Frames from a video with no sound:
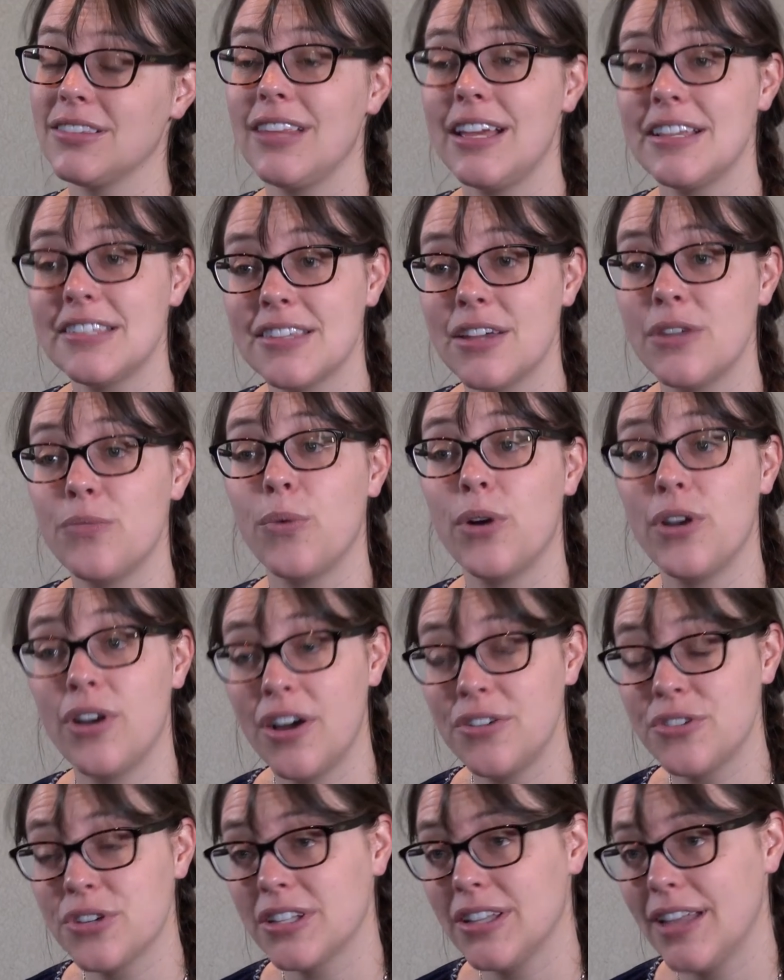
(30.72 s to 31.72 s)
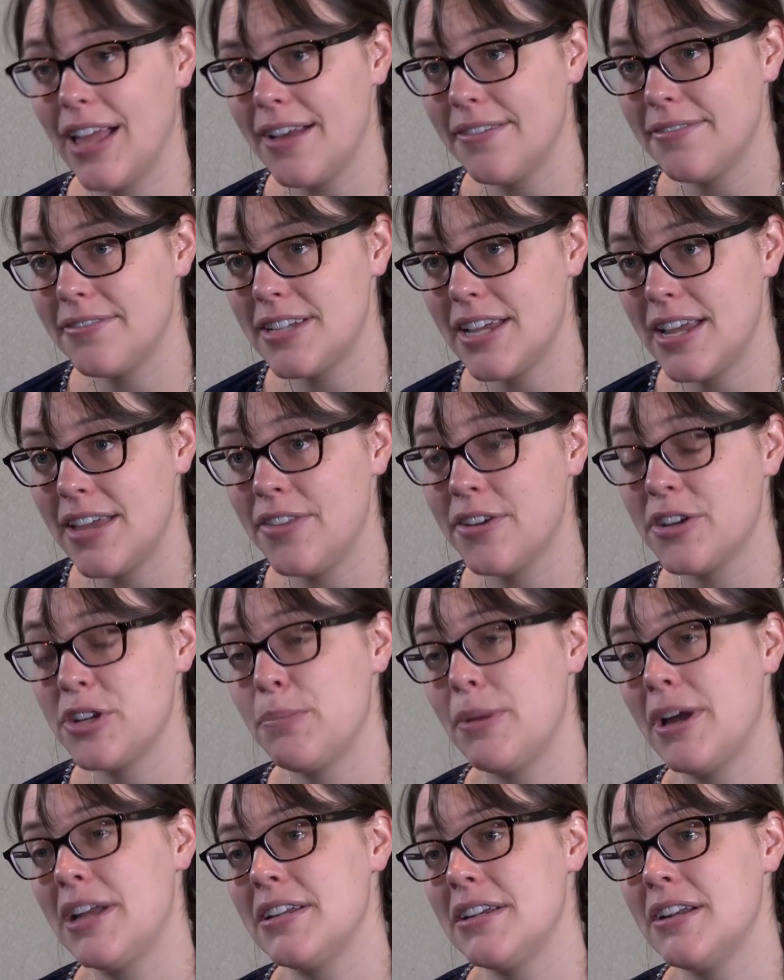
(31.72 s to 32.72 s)
less than 100 left, and they're
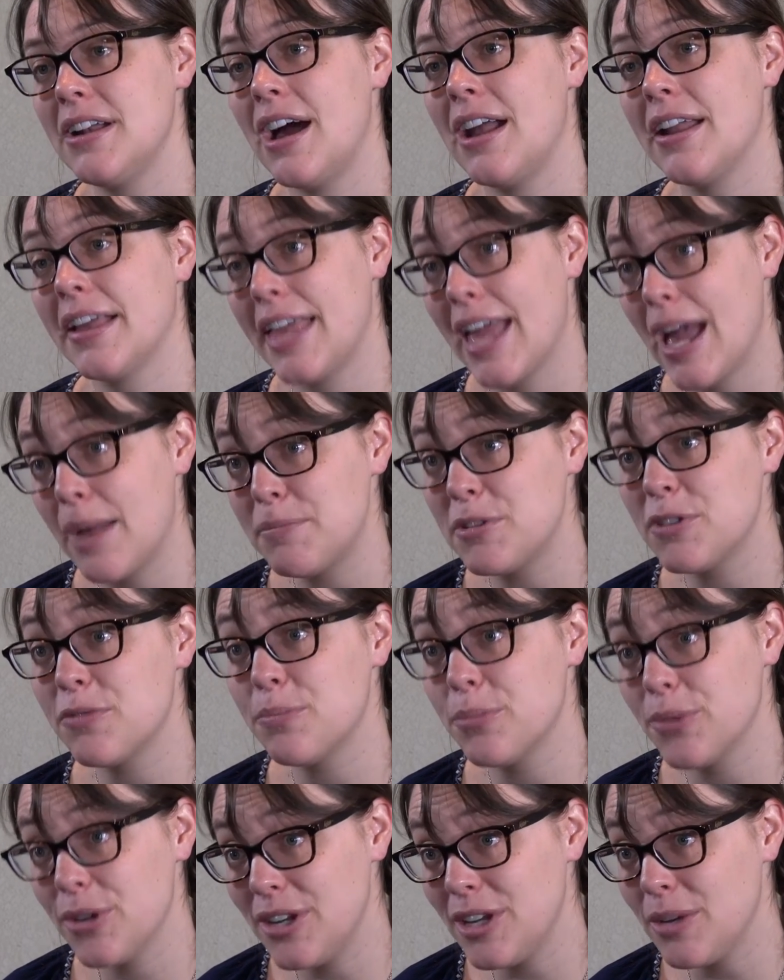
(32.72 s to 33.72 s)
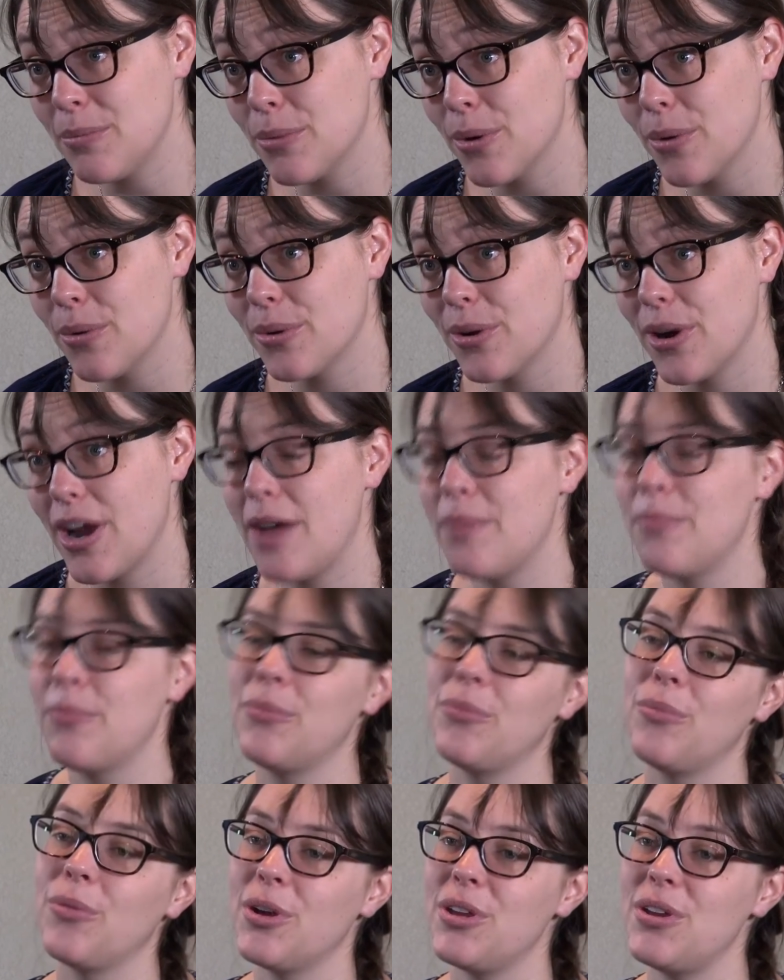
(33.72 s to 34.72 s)
dependent on a captive breeding program
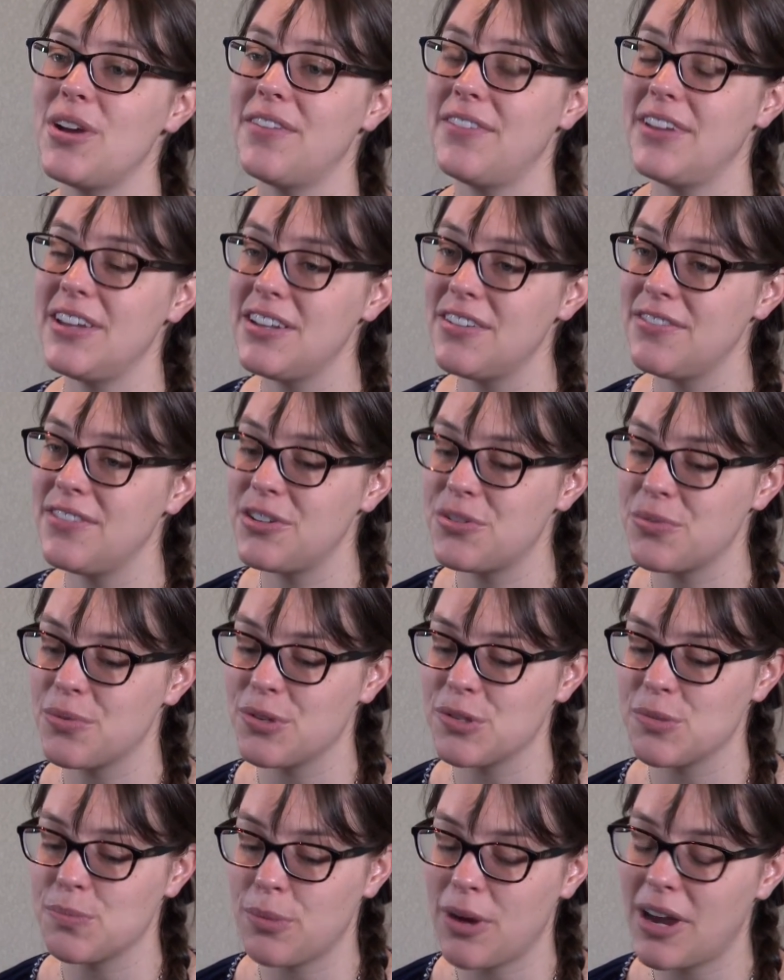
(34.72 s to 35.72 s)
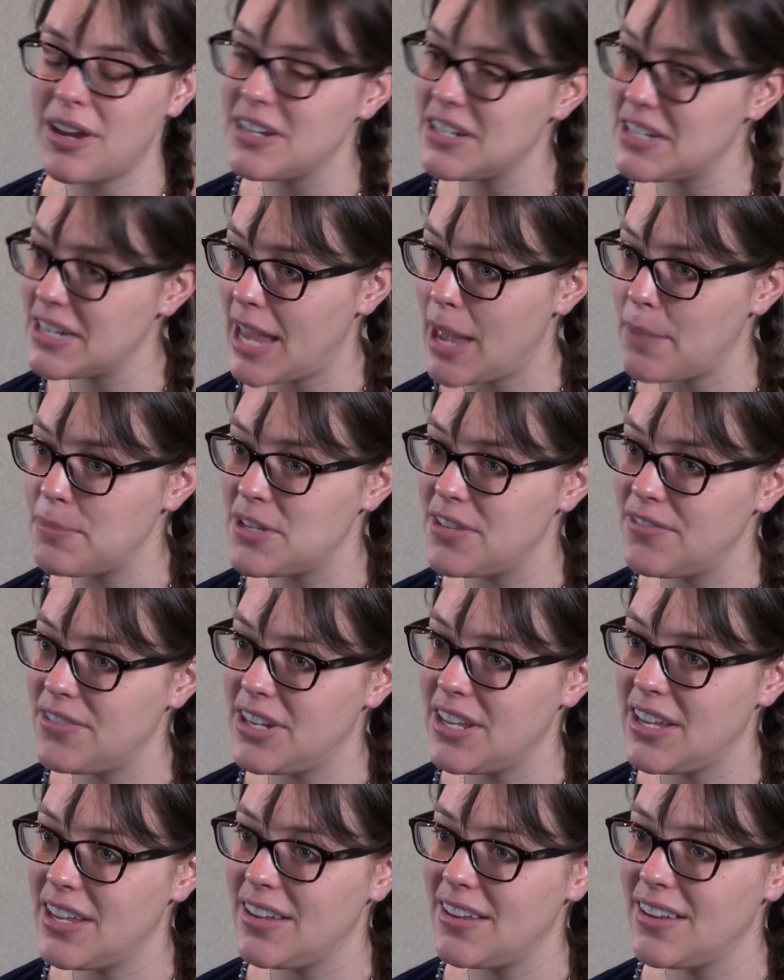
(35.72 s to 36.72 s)
where you have individuals brought into
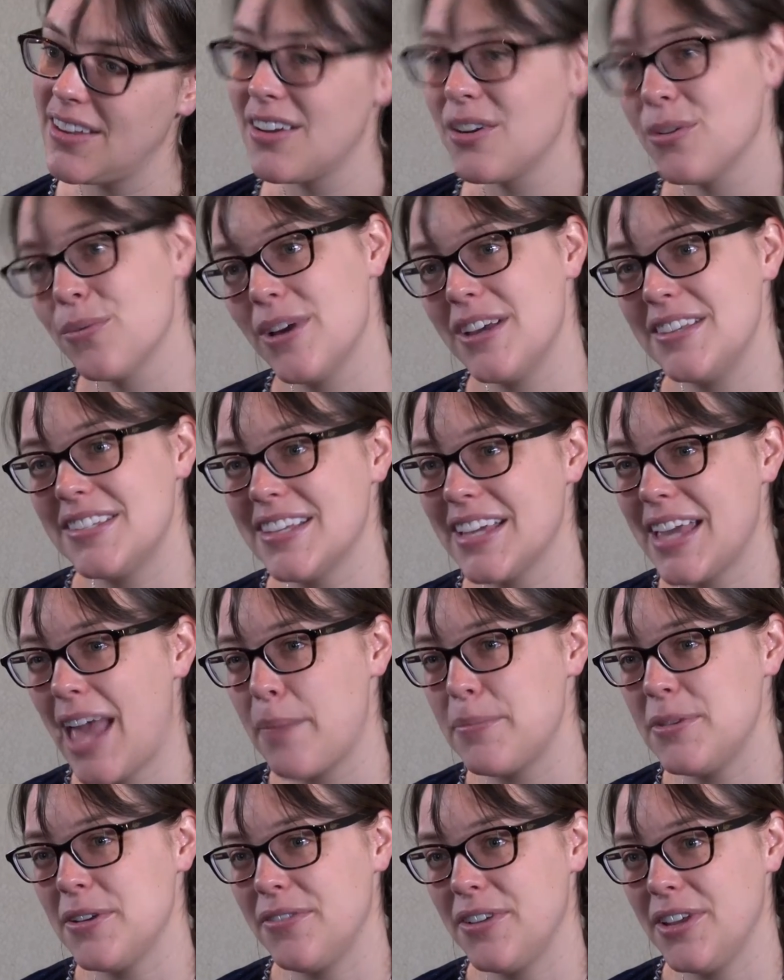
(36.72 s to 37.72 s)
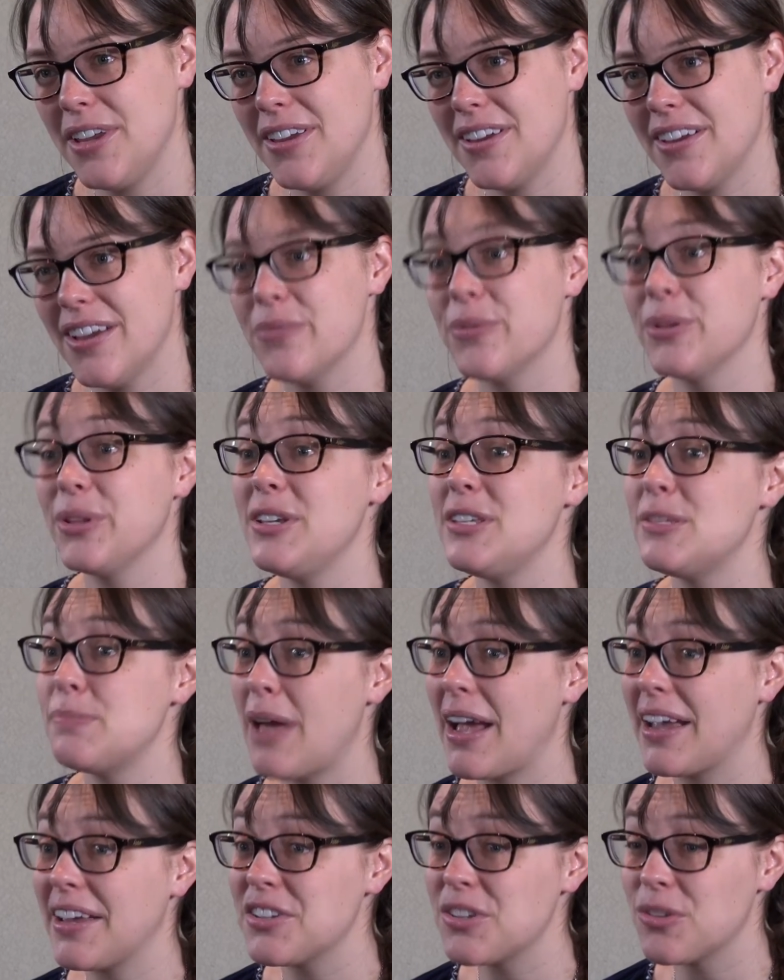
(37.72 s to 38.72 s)
captivity, raised in captivity, and released
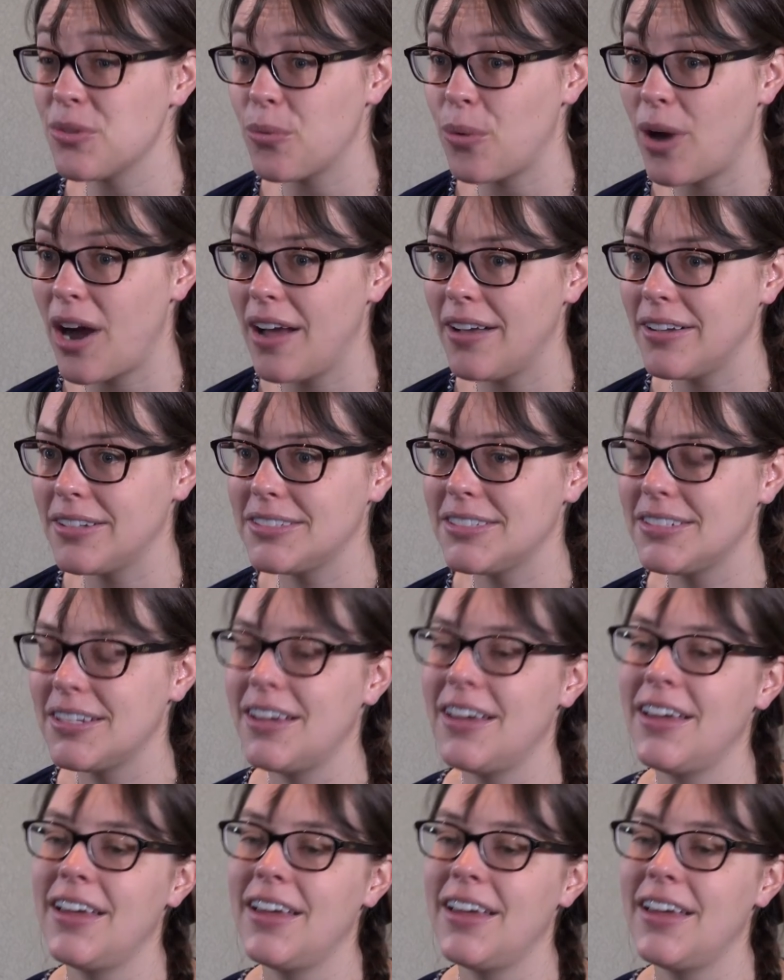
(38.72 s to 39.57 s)
back into the wild.